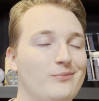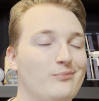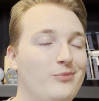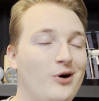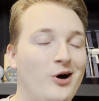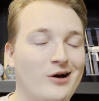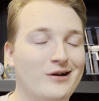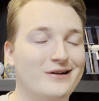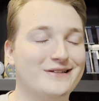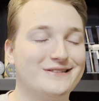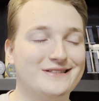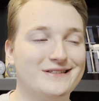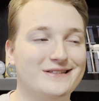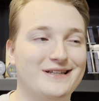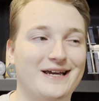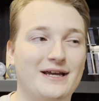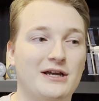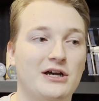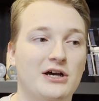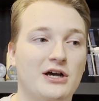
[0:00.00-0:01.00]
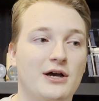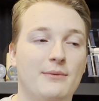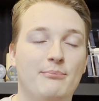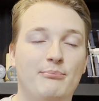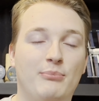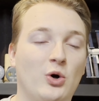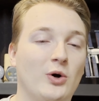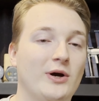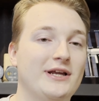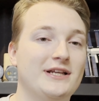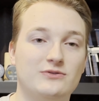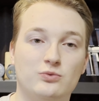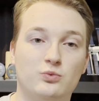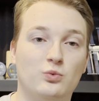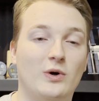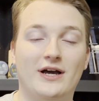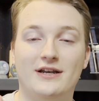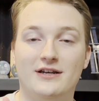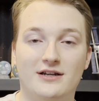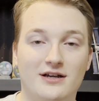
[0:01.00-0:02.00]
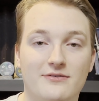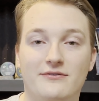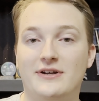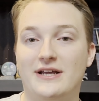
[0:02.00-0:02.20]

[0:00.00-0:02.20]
Honestly, like 0.1 of a